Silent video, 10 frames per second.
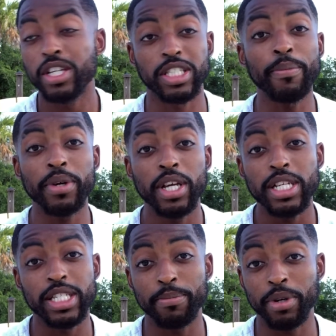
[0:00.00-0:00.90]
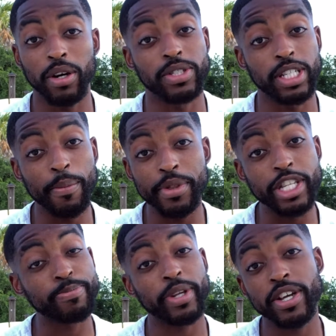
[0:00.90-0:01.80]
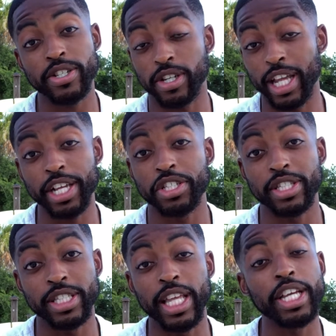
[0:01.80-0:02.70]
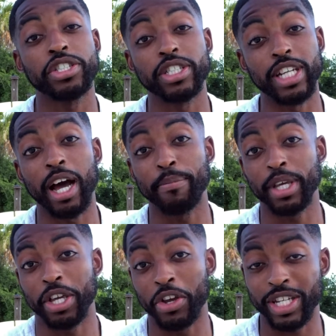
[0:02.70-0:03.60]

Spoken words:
some of these players are like, they should not be here.